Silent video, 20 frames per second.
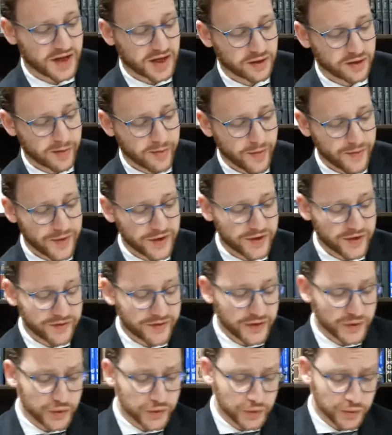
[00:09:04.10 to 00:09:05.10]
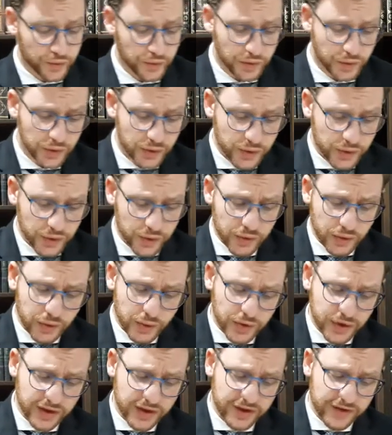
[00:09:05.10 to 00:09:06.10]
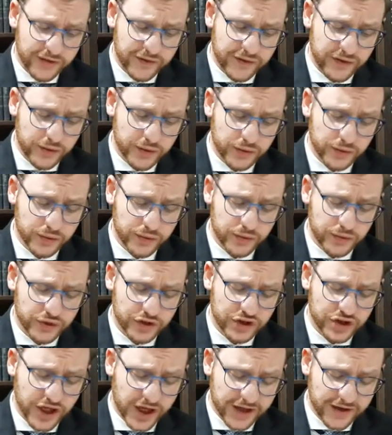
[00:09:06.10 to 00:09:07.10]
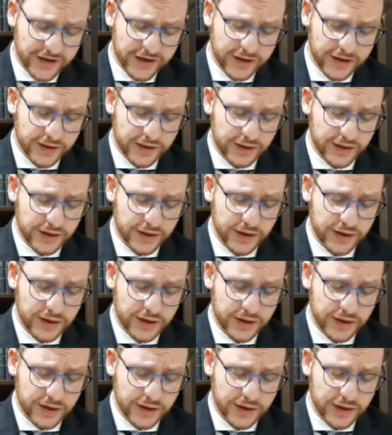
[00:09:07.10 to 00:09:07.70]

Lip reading: Hagrama means if you shechted